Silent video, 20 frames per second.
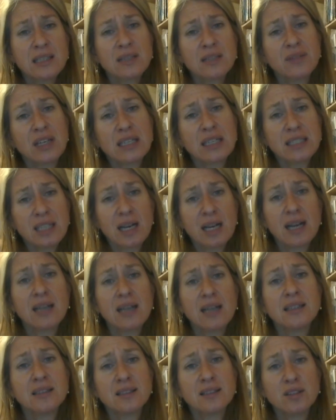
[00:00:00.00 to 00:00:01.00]
of
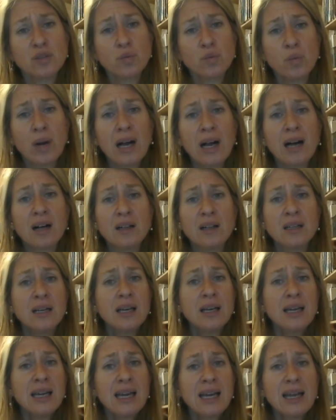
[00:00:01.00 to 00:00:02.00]
anxieties as well.
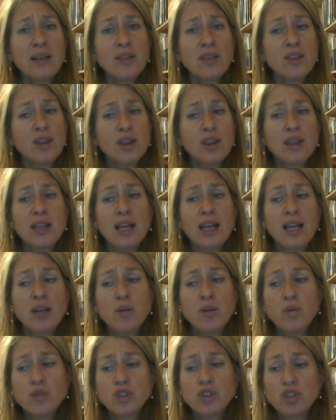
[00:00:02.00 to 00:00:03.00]
And
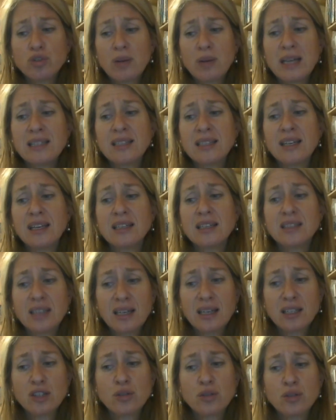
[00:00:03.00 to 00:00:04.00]
stress and
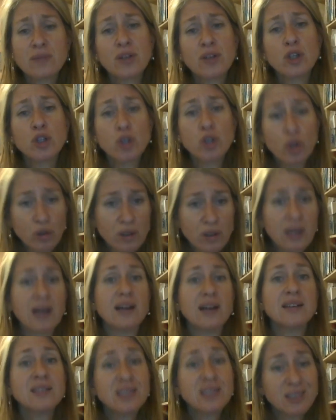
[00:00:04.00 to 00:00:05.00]
anxiety sort of alert
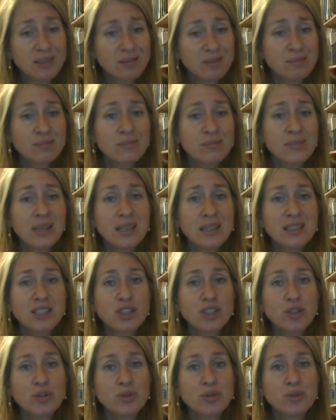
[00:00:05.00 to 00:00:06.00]
us
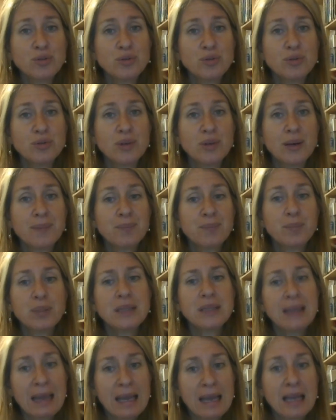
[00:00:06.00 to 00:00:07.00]
to
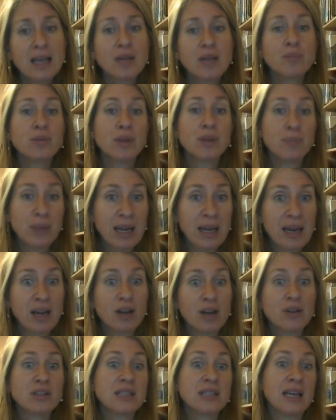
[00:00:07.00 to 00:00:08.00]
plan,
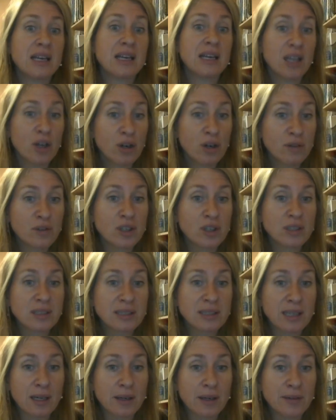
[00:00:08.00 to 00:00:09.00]
prepare, take care of
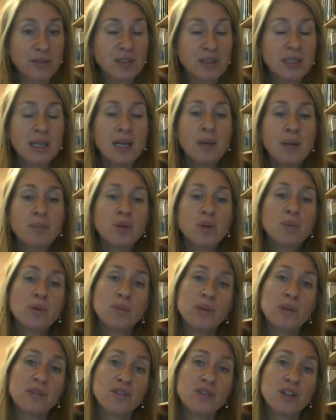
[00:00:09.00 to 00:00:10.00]
ourselves. But when
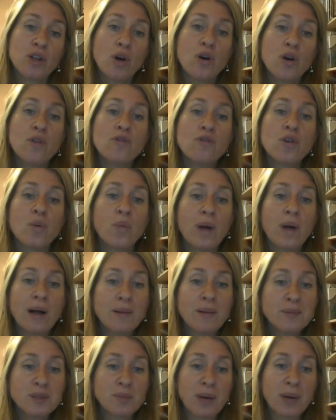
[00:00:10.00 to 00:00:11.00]
we feel
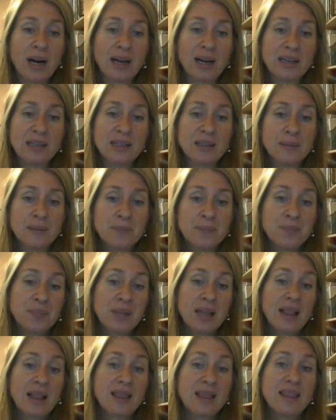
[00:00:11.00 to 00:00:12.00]
overwhelmed by it,
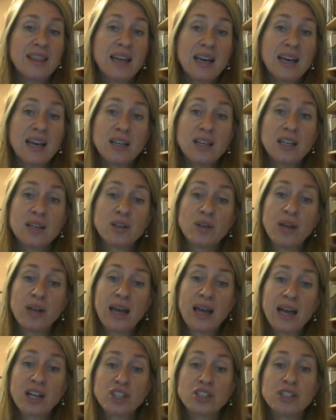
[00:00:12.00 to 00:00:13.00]
then it
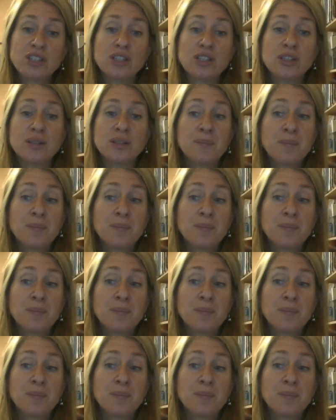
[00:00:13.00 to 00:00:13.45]
actually